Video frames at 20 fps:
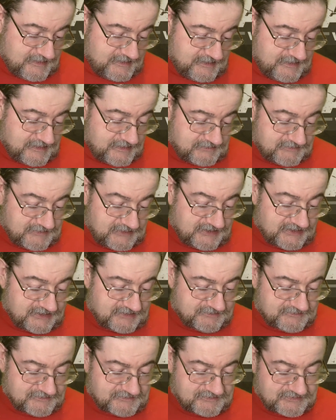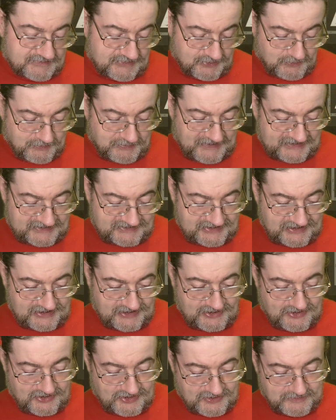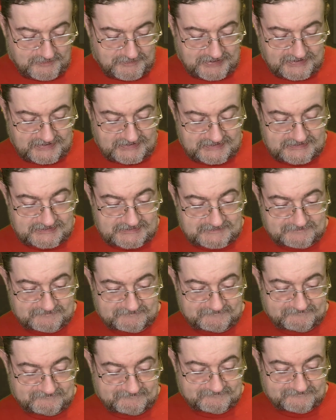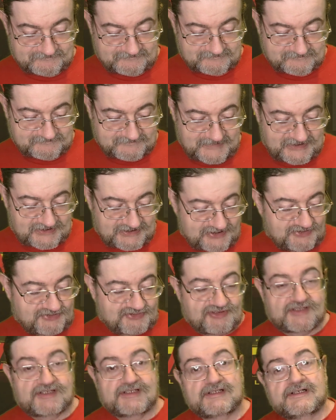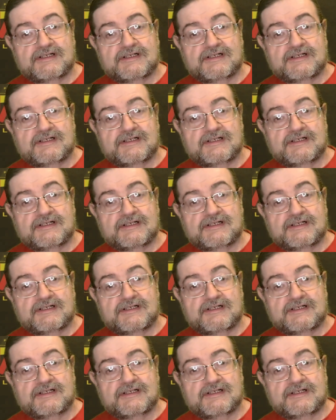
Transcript: yeah, um, little plastic cup. Um, there's a drink.